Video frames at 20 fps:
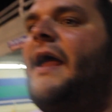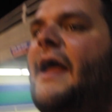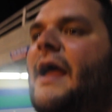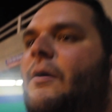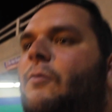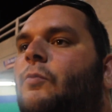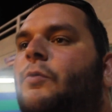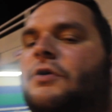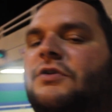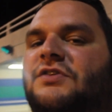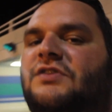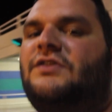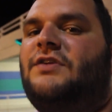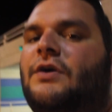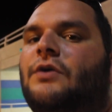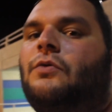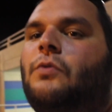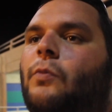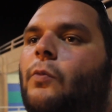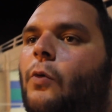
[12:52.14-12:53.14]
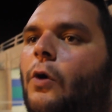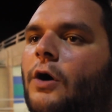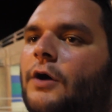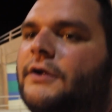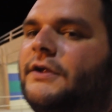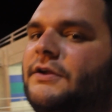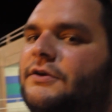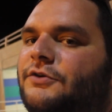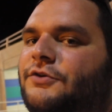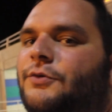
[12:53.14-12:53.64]
and we're still
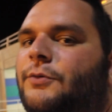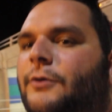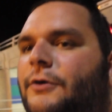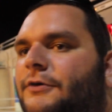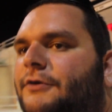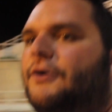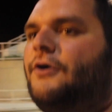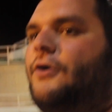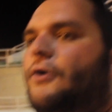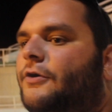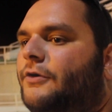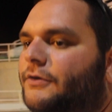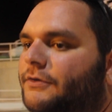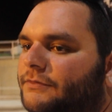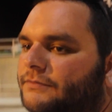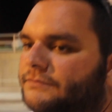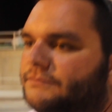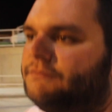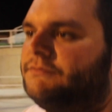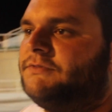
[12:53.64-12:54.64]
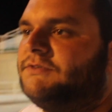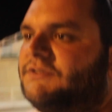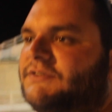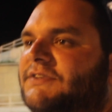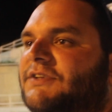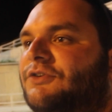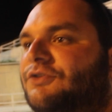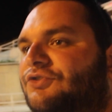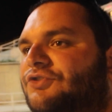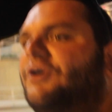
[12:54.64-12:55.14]
walking to our car.
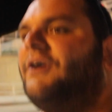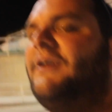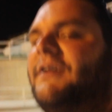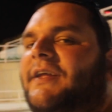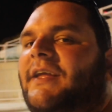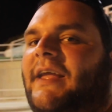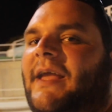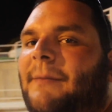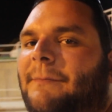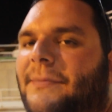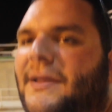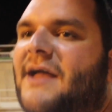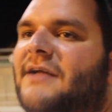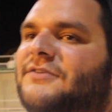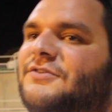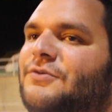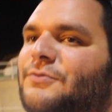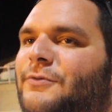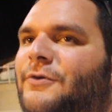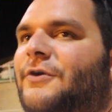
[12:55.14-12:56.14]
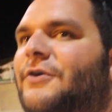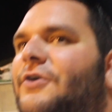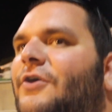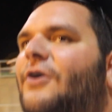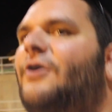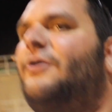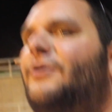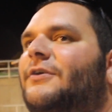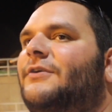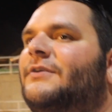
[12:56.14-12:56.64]
Still trying to get back to our
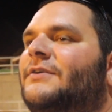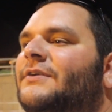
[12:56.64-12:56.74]
car.